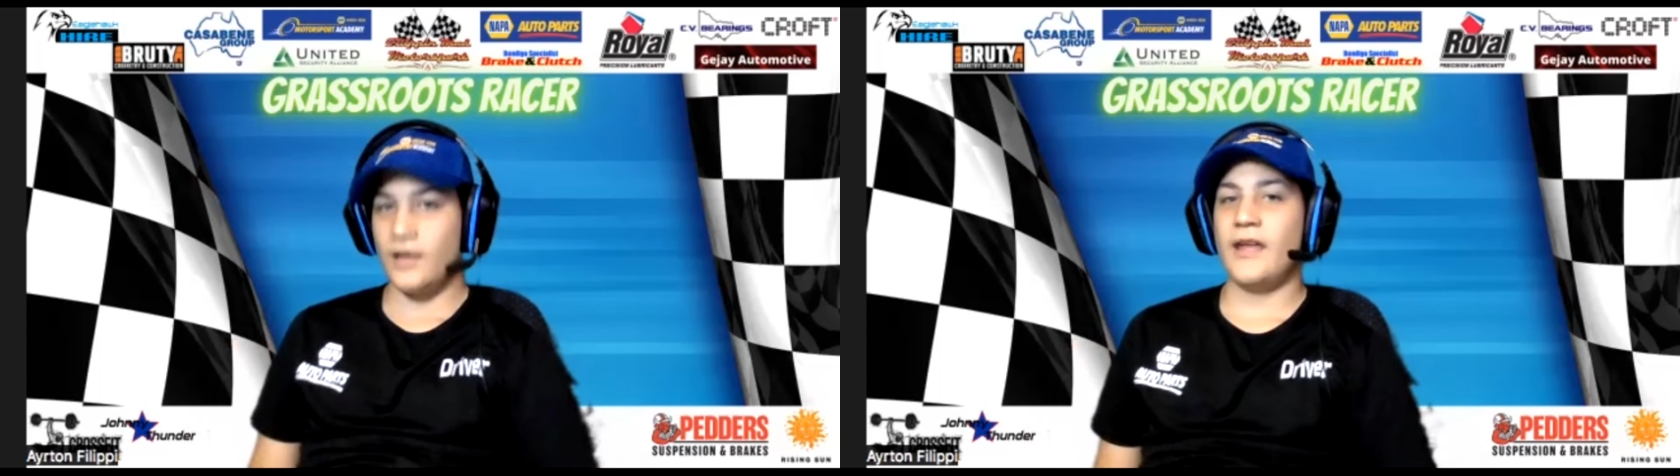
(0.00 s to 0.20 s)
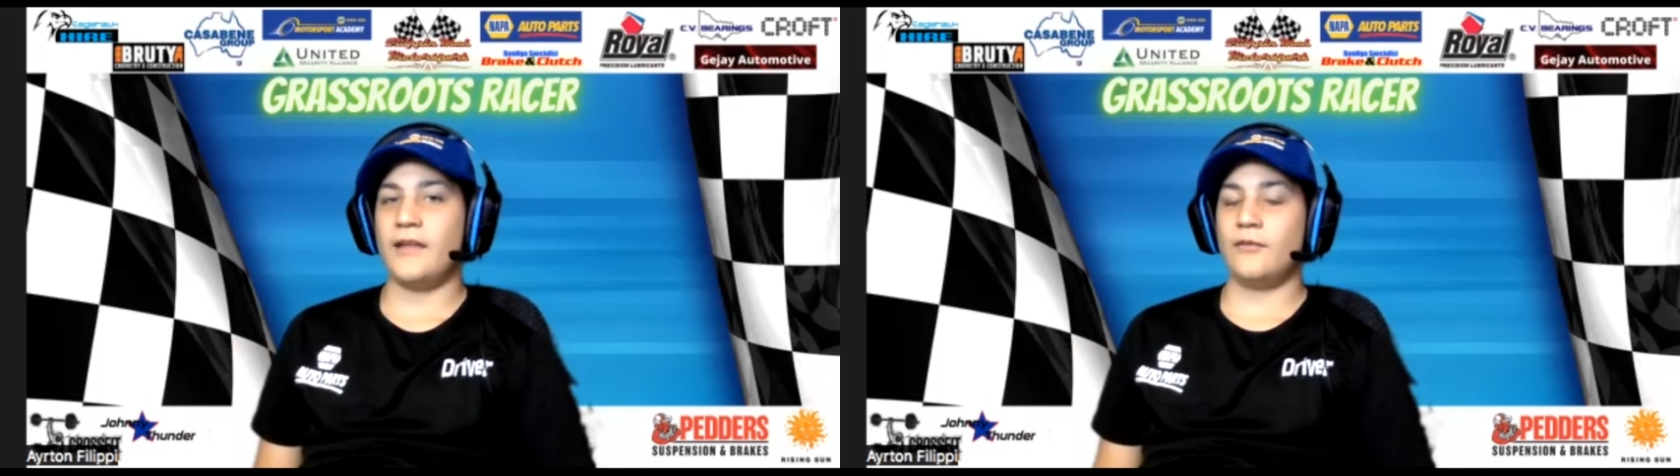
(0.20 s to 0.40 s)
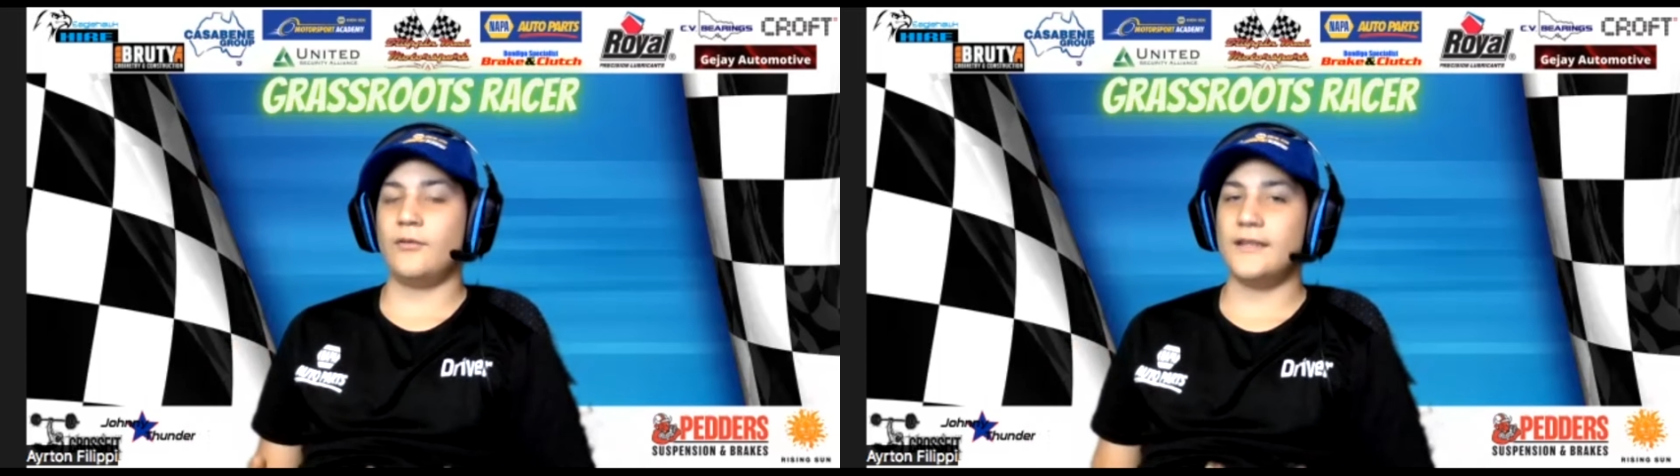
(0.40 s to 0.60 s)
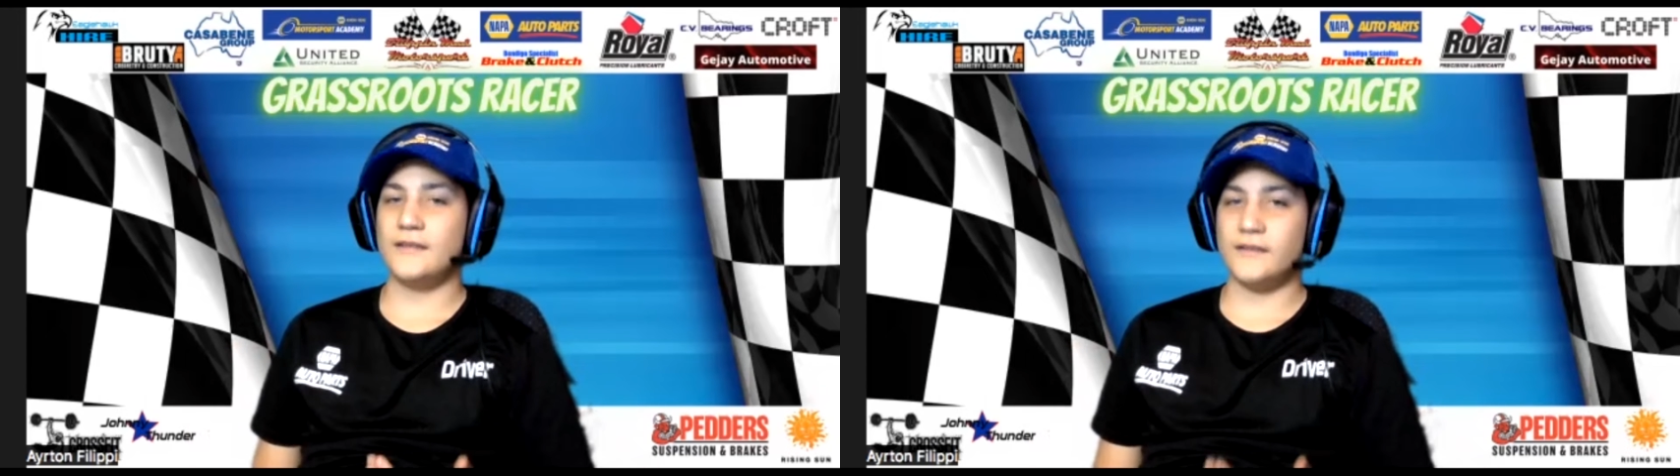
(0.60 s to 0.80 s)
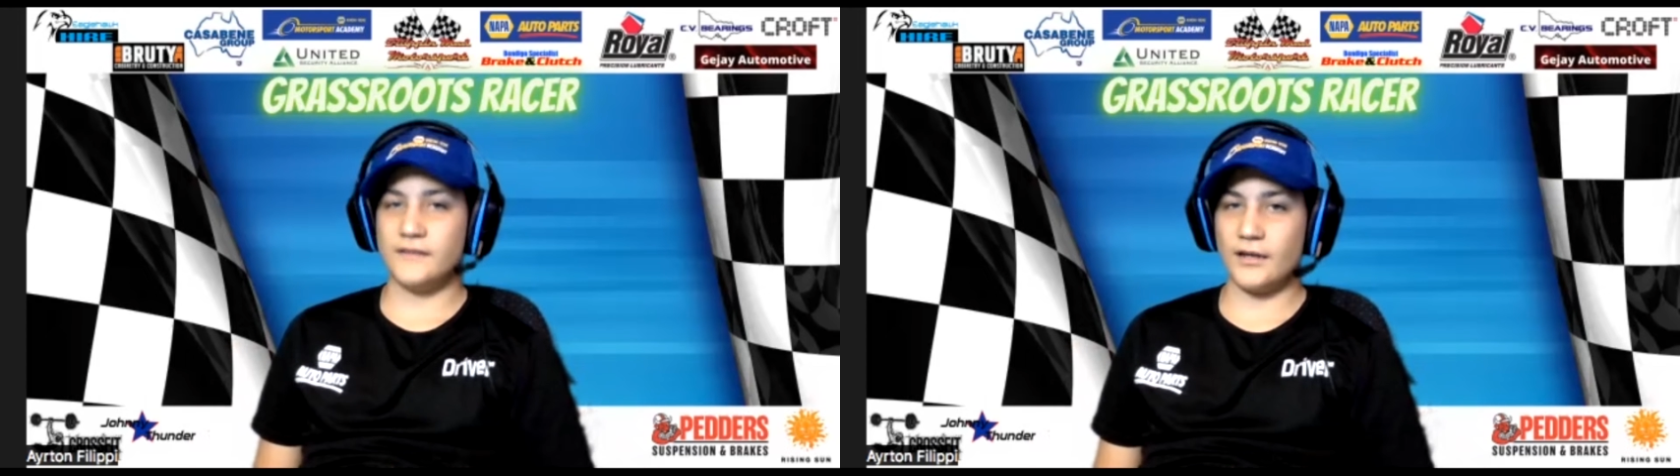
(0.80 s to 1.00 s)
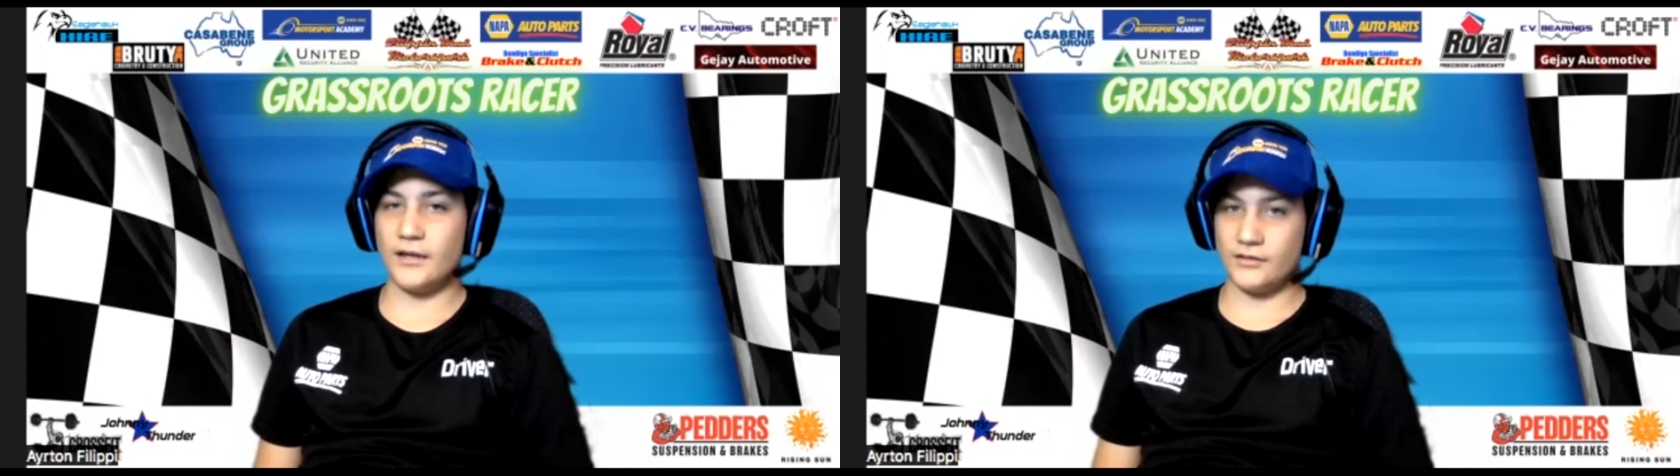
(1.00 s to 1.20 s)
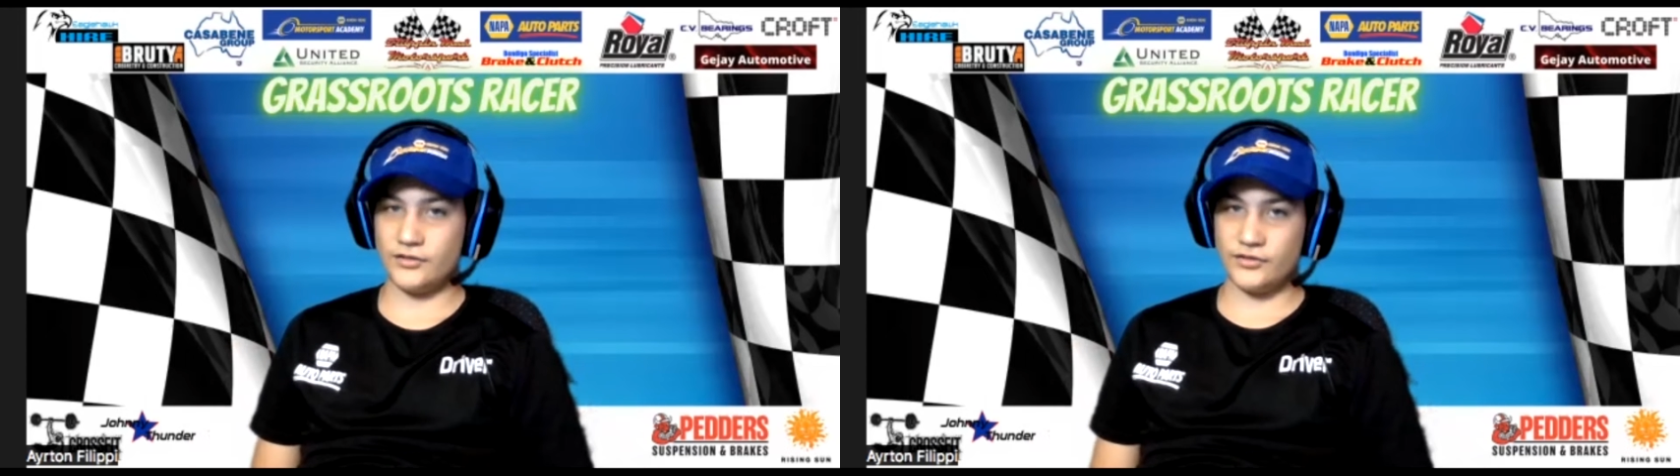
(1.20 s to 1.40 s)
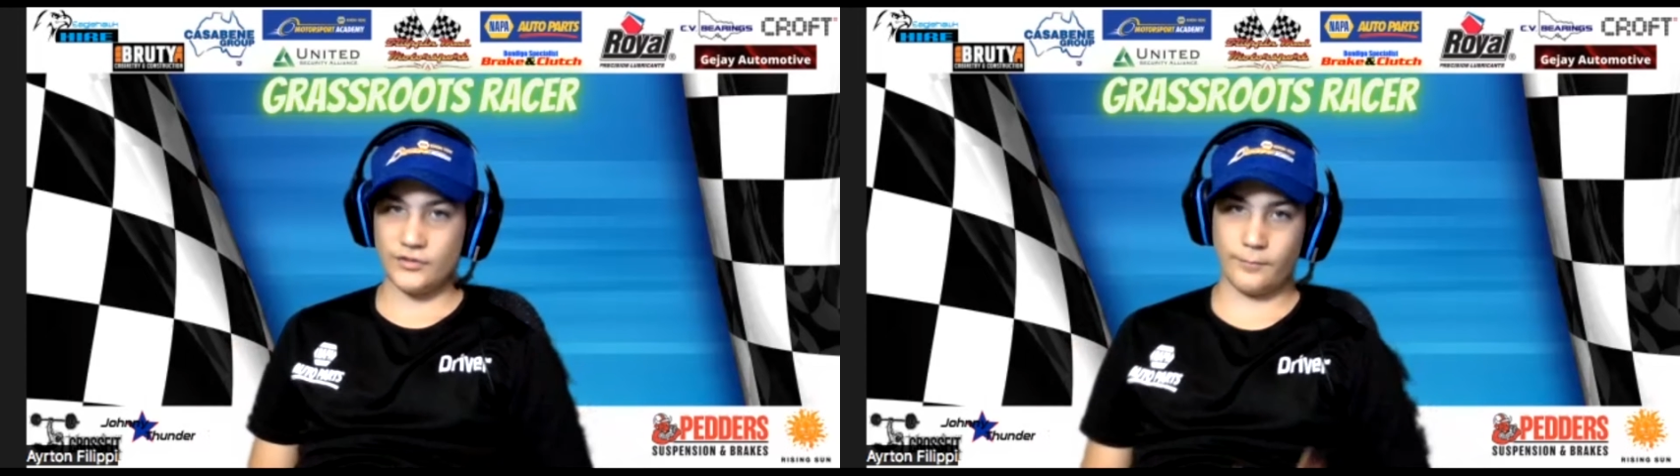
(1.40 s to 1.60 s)
and looking at the data
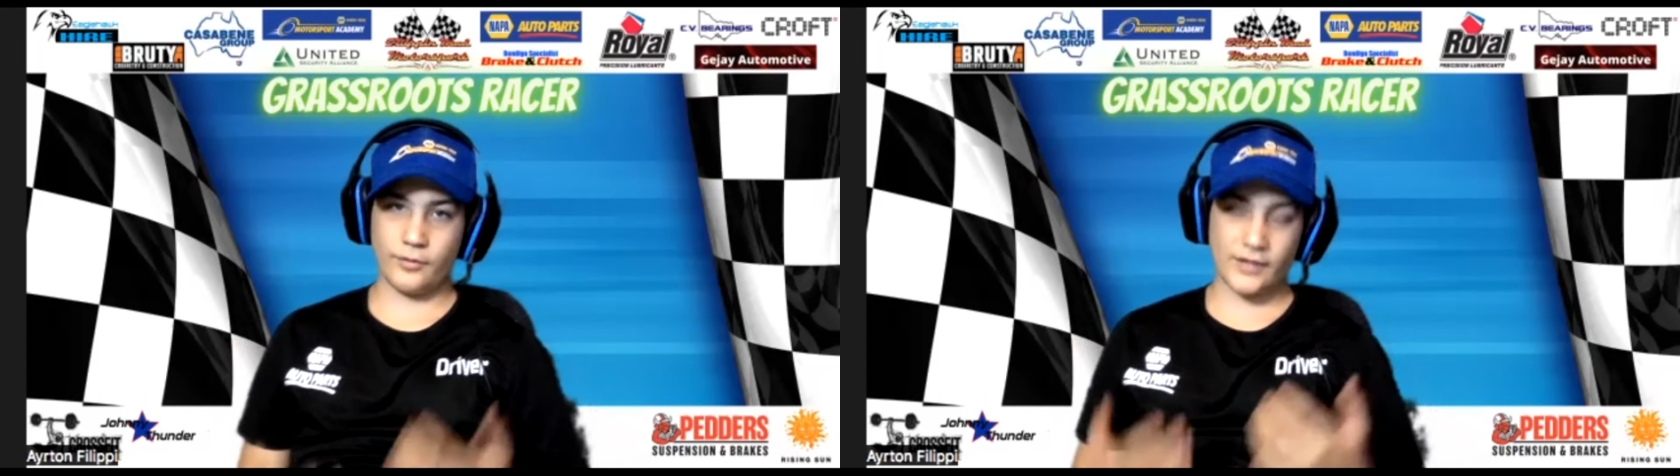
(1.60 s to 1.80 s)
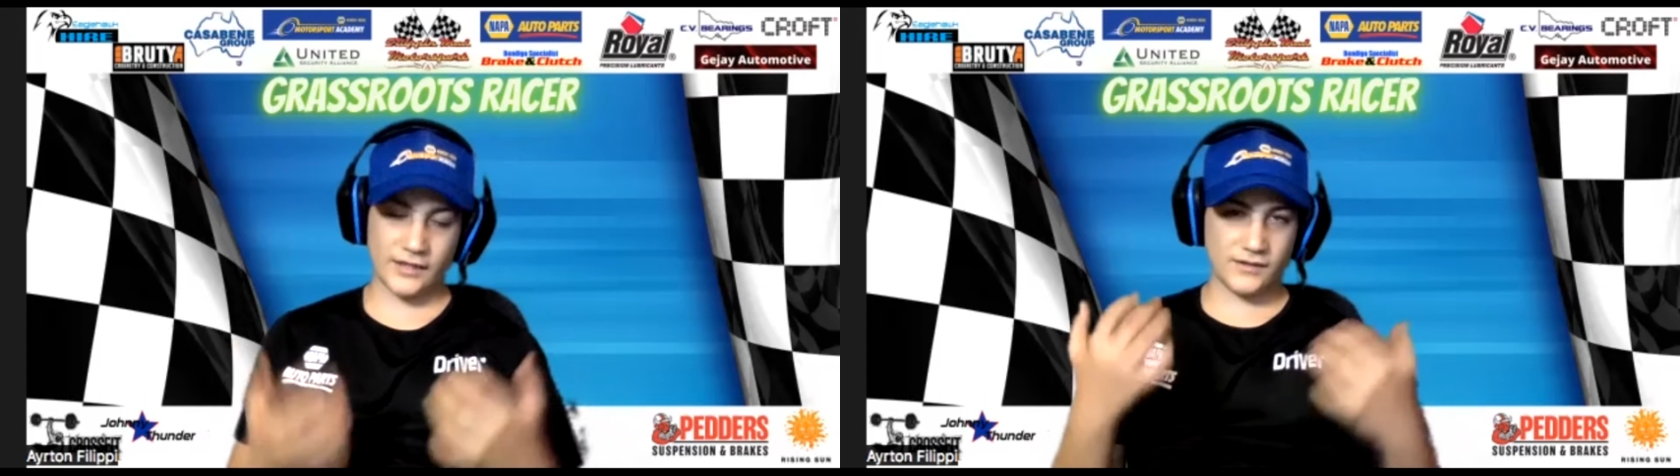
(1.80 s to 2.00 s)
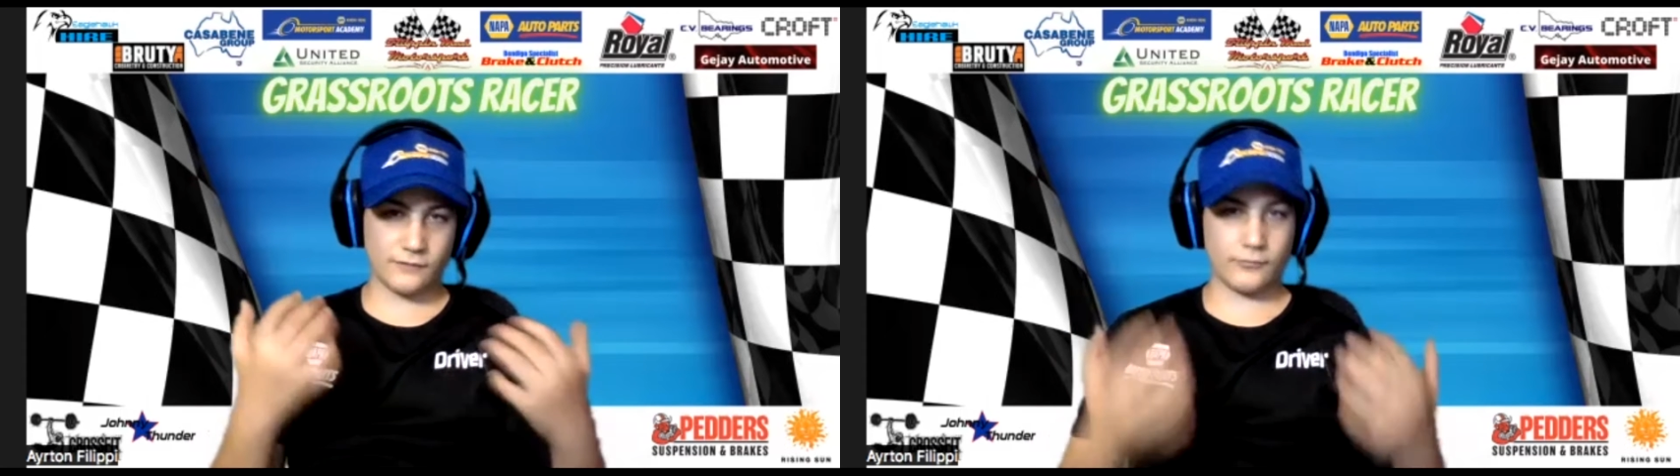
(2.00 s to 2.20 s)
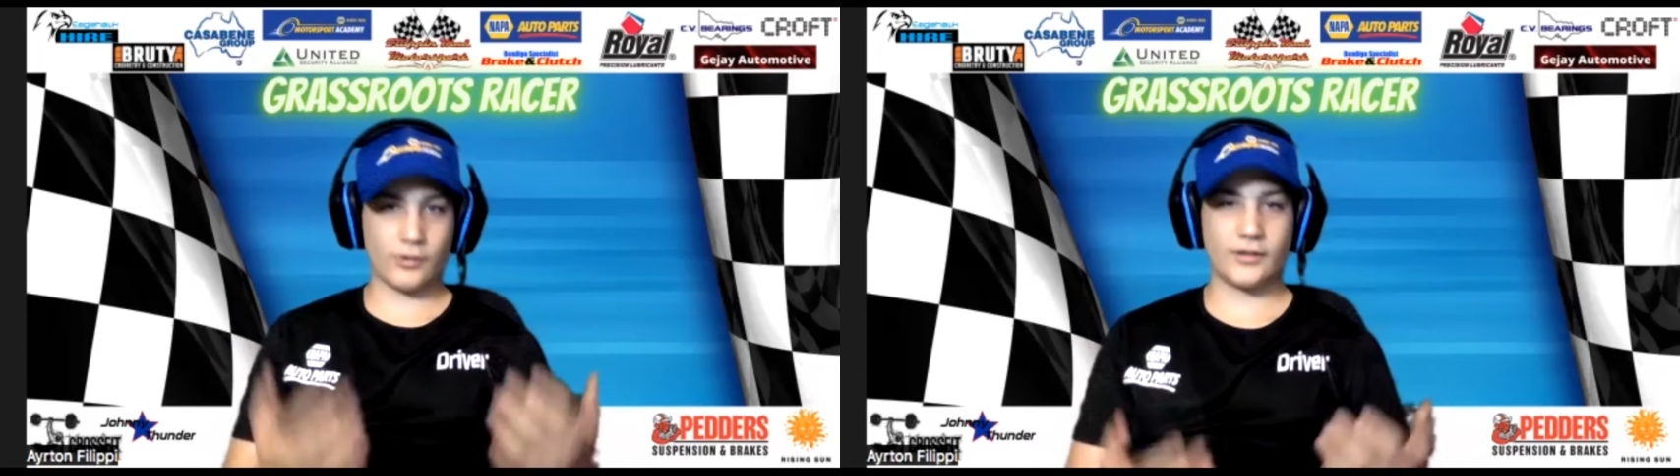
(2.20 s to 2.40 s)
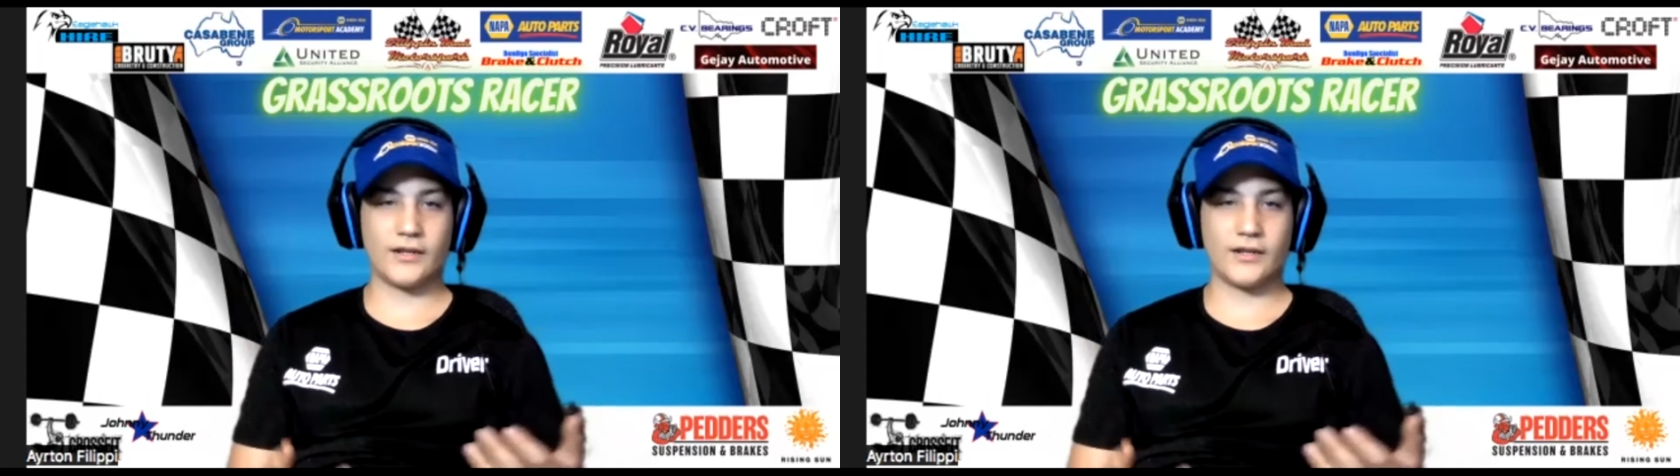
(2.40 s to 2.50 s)
to put it into the road